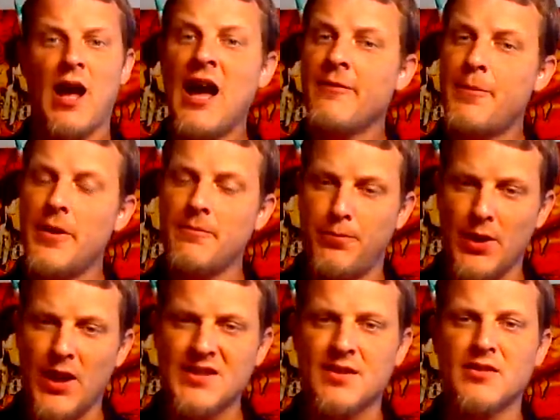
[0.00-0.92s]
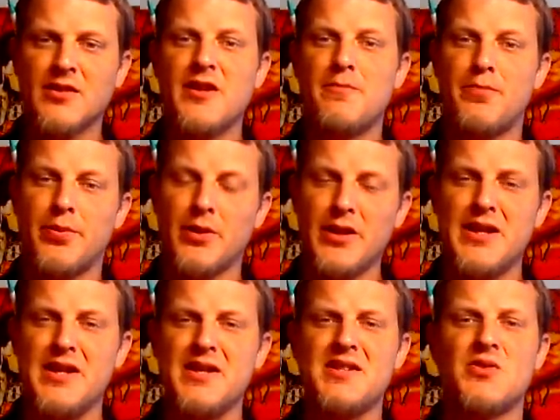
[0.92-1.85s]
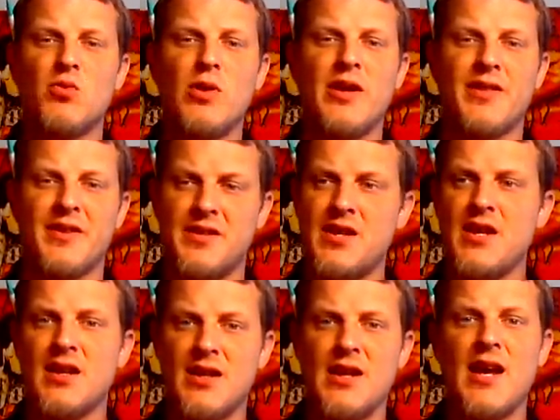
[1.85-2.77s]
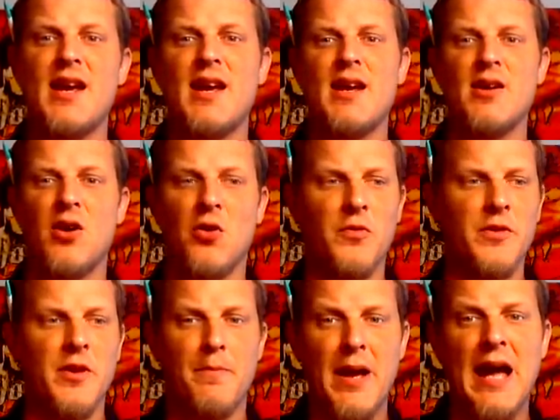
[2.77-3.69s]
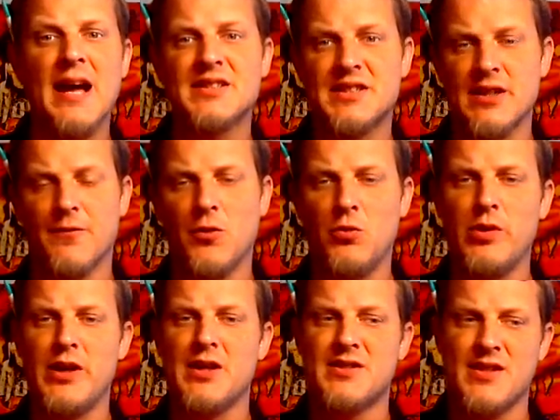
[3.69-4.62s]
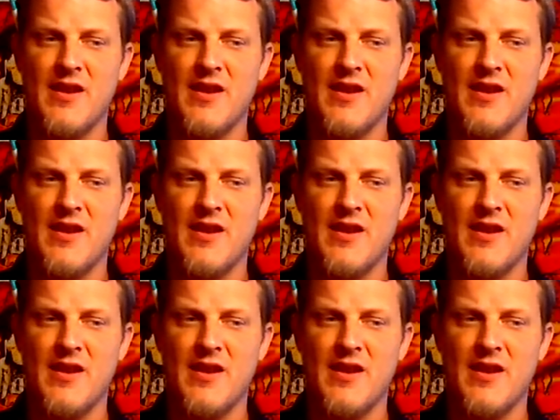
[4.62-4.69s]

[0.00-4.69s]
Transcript: I've been pleasantly pleased with TNA over the past several weeks.